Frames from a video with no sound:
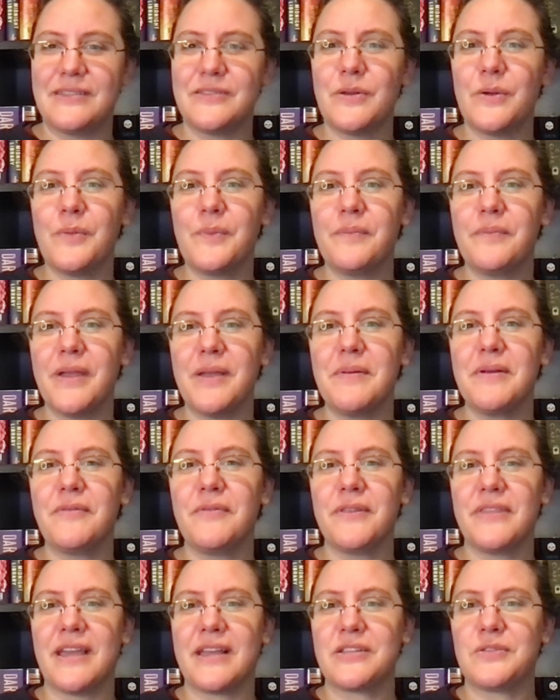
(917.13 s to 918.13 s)
so maybe
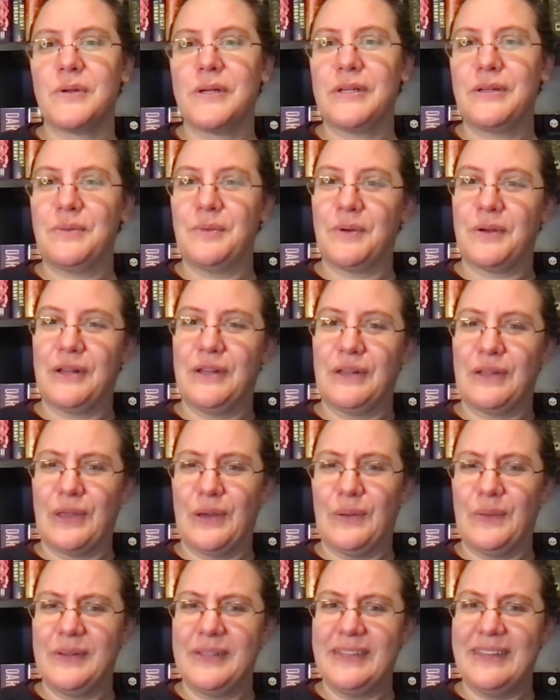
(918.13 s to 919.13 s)
with X rated we're gonna
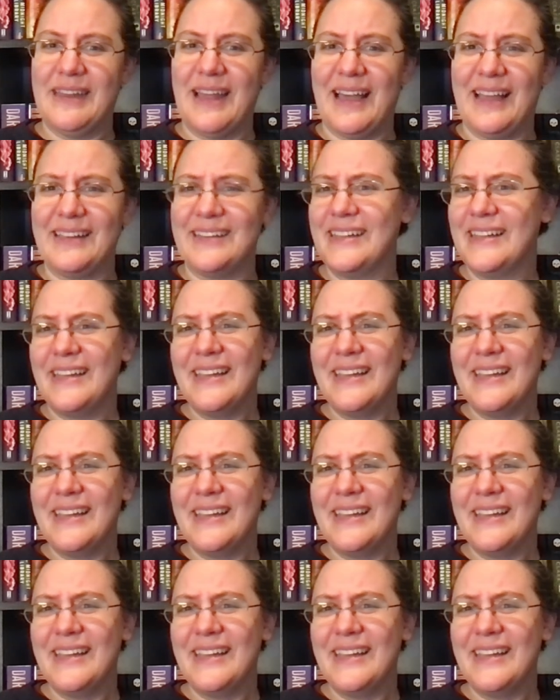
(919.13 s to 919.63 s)
go not